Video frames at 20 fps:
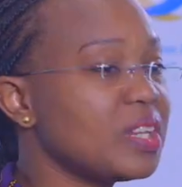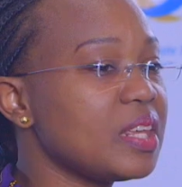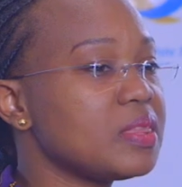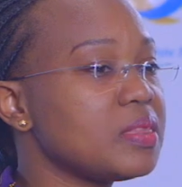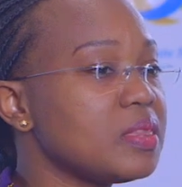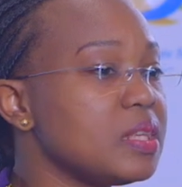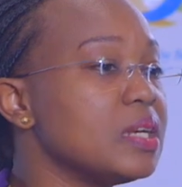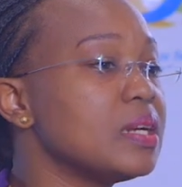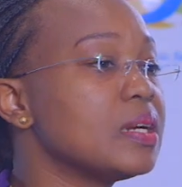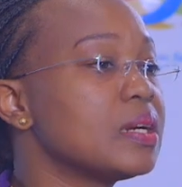they
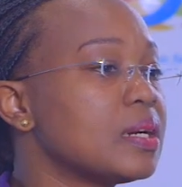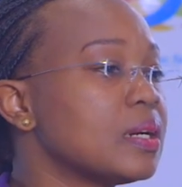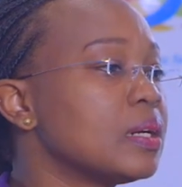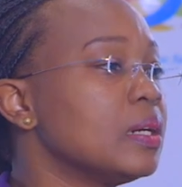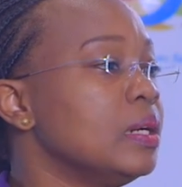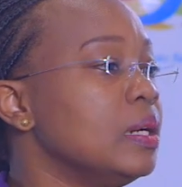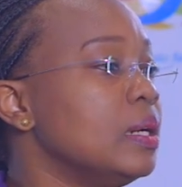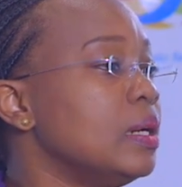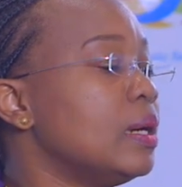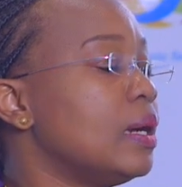think
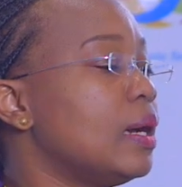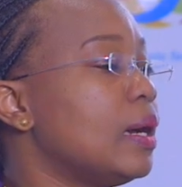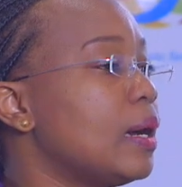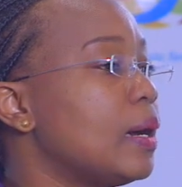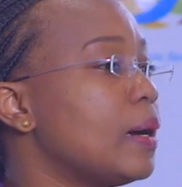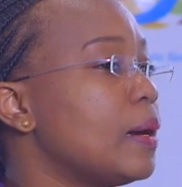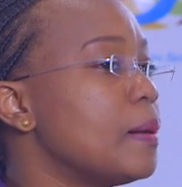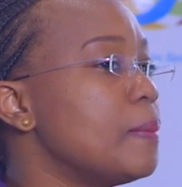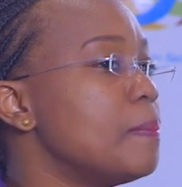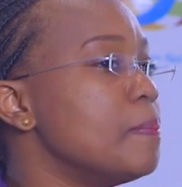
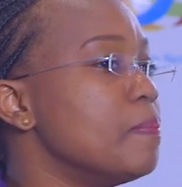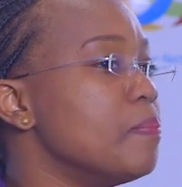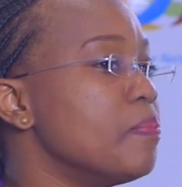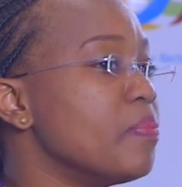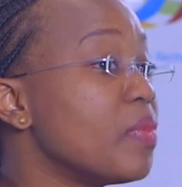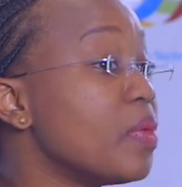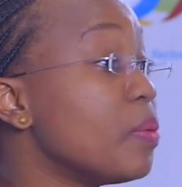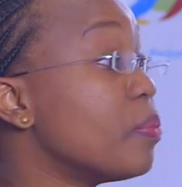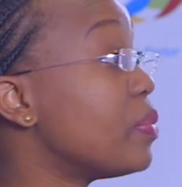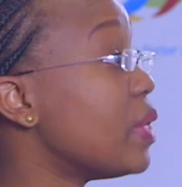
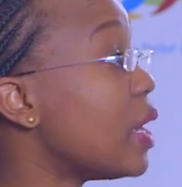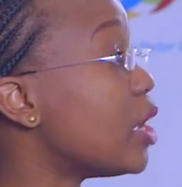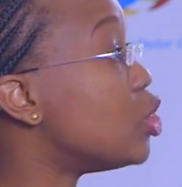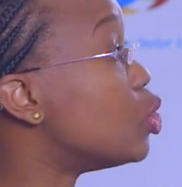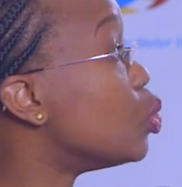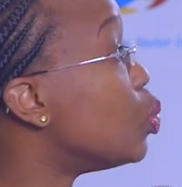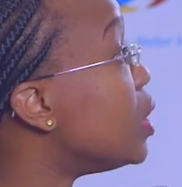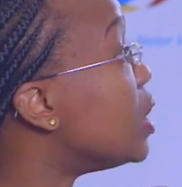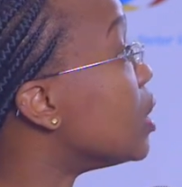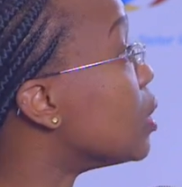they're
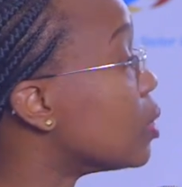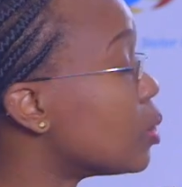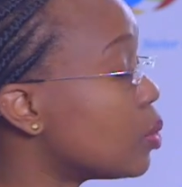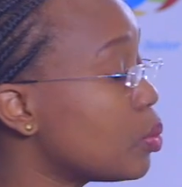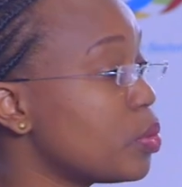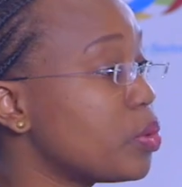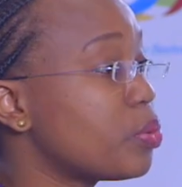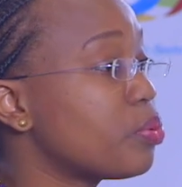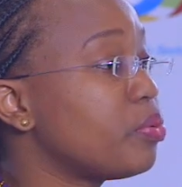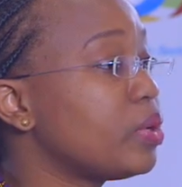doing
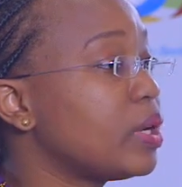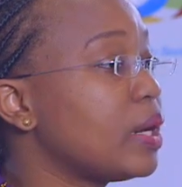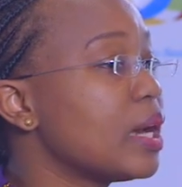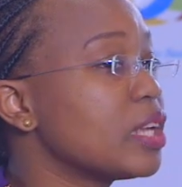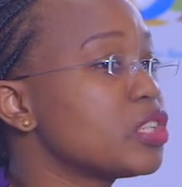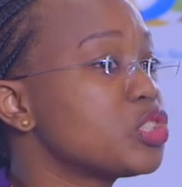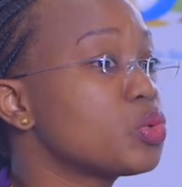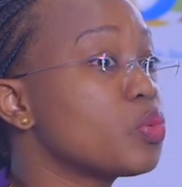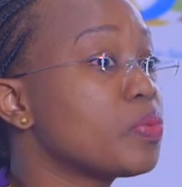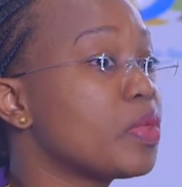with
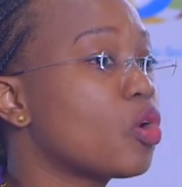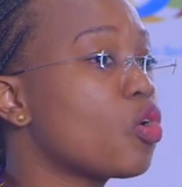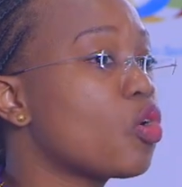regards to the